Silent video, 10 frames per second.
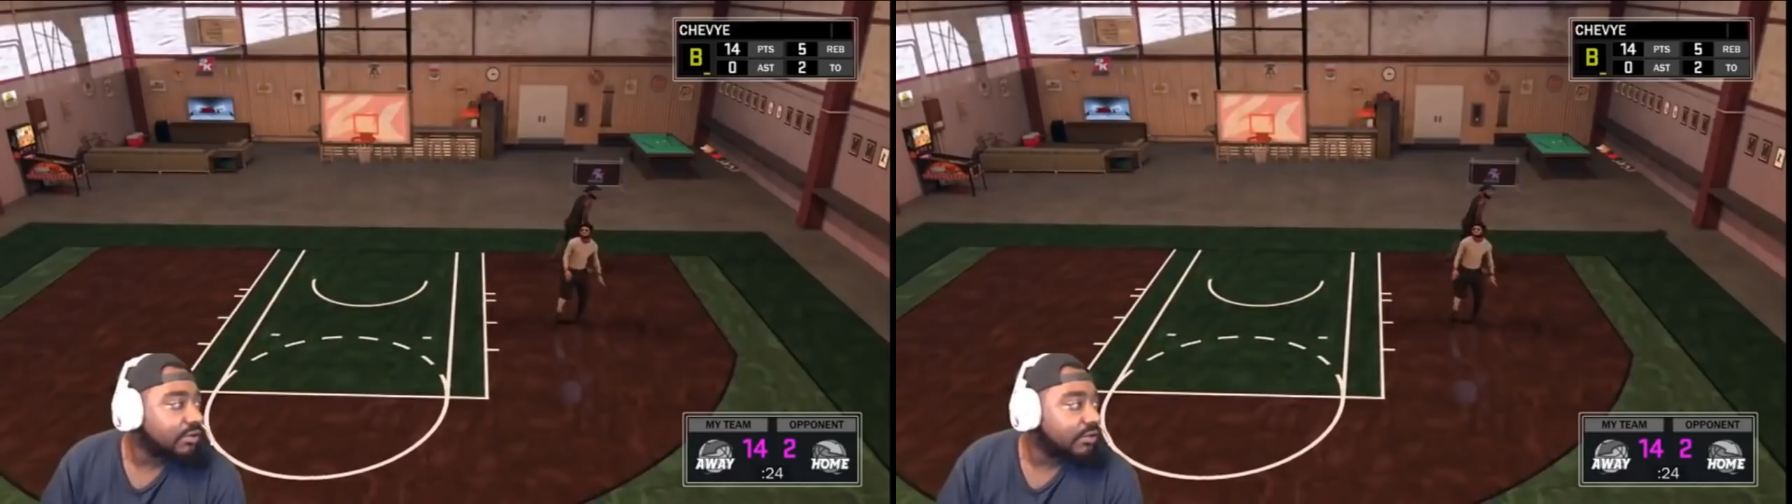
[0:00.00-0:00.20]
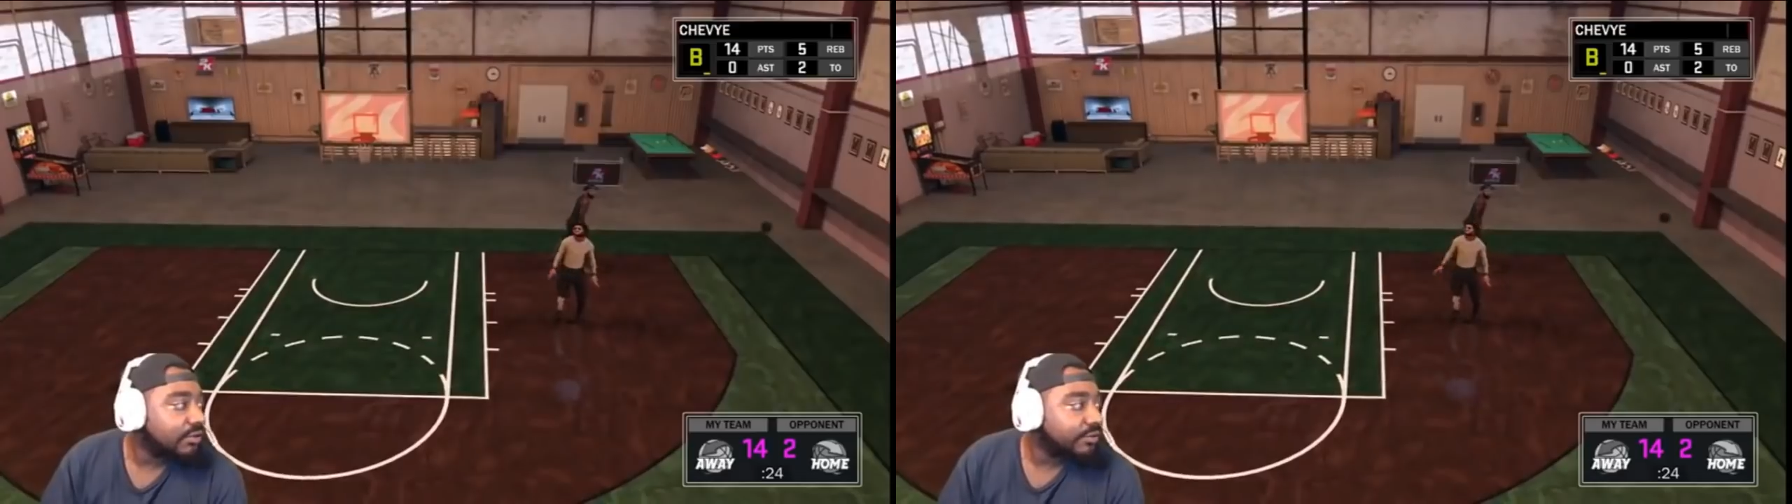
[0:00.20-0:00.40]

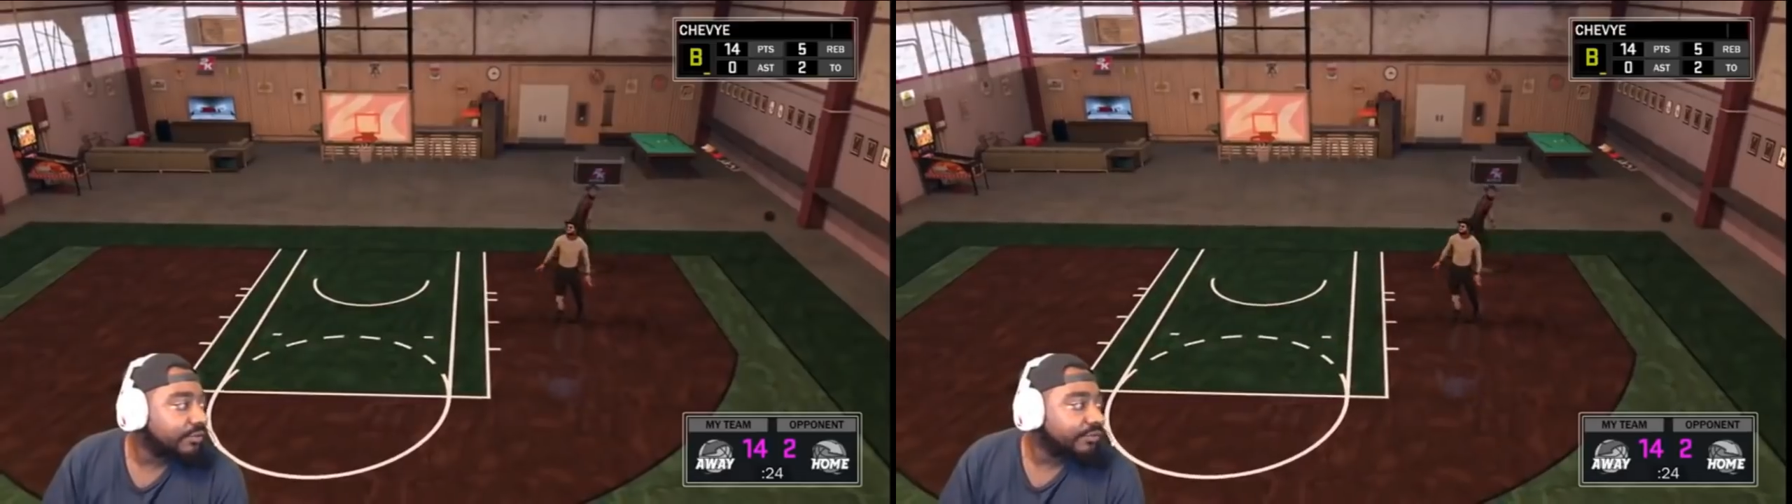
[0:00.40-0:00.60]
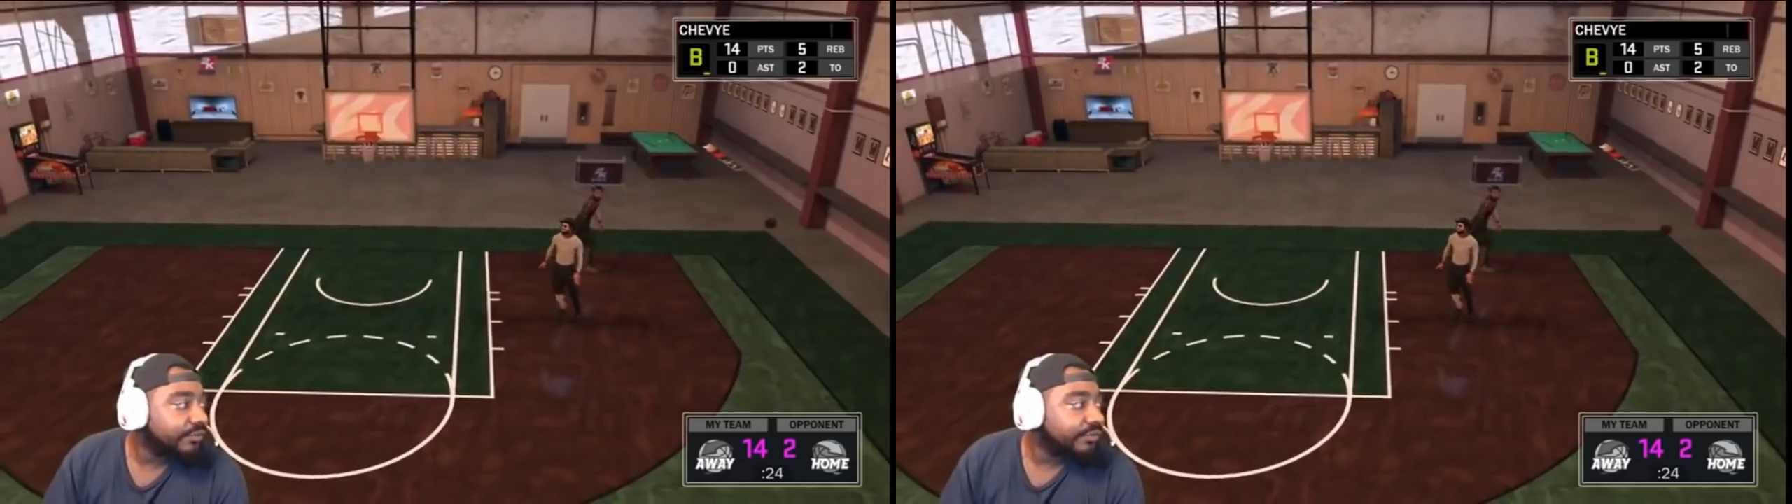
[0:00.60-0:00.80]
I
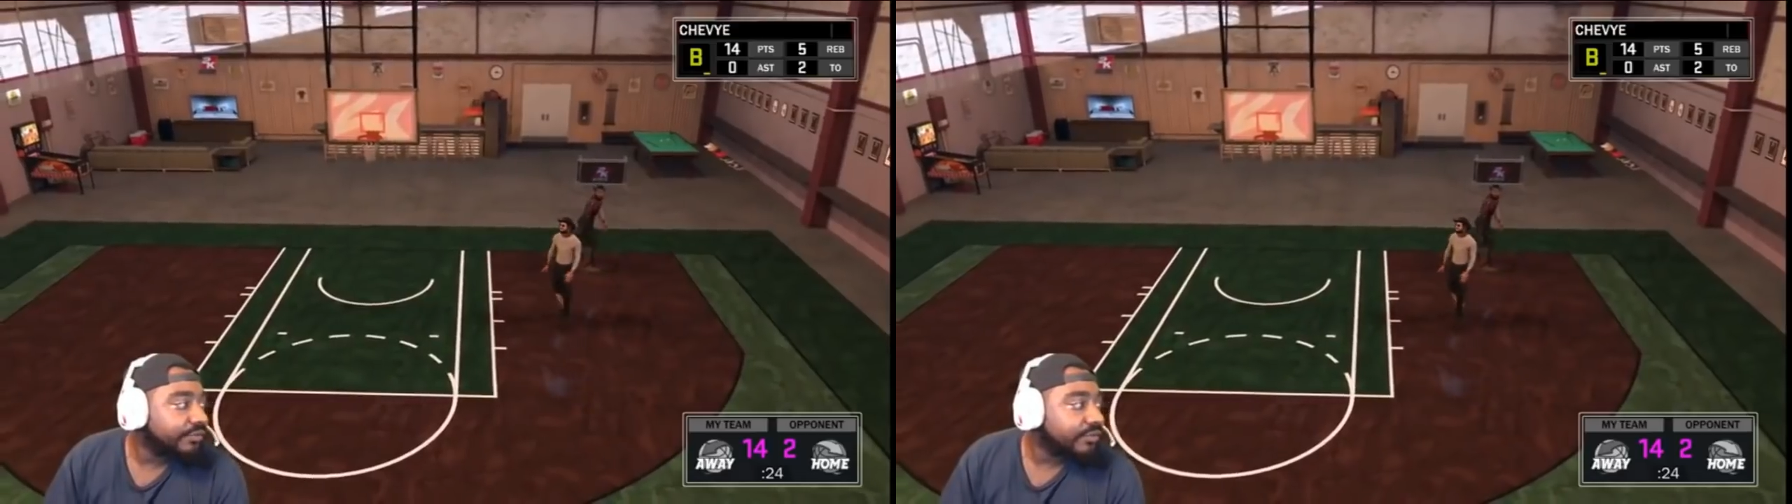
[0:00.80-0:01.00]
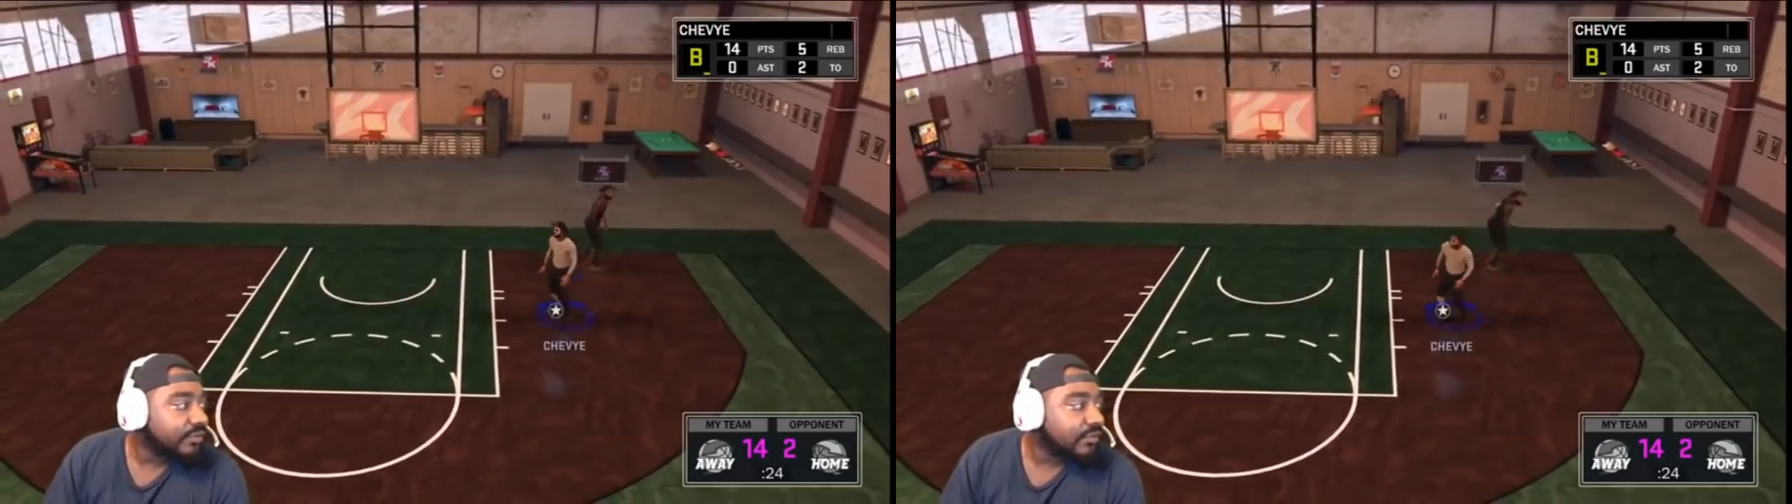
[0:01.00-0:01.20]
cannot
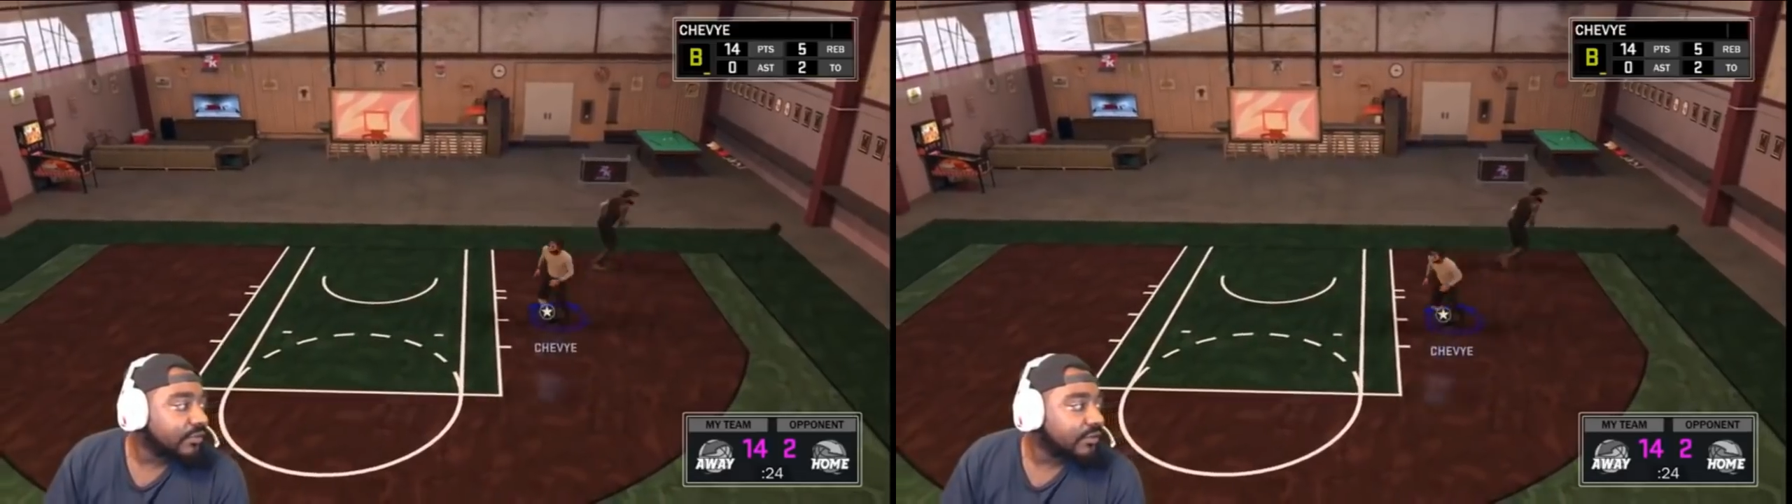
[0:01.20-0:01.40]
shoot, bro.